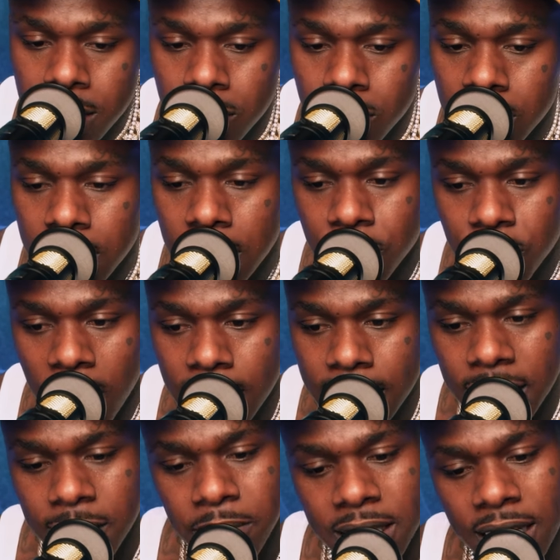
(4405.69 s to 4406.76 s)
you because I try to
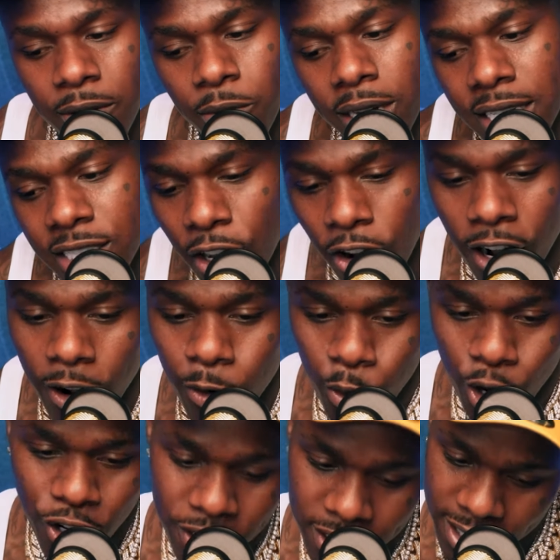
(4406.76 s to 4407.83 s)
keep it that way. It's hard
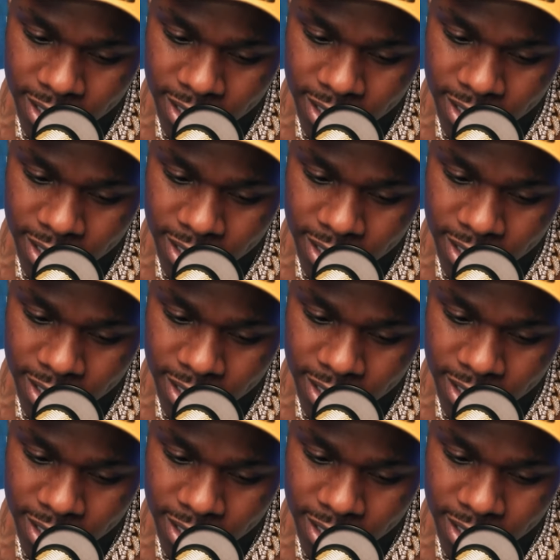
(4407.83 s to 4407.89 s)
work.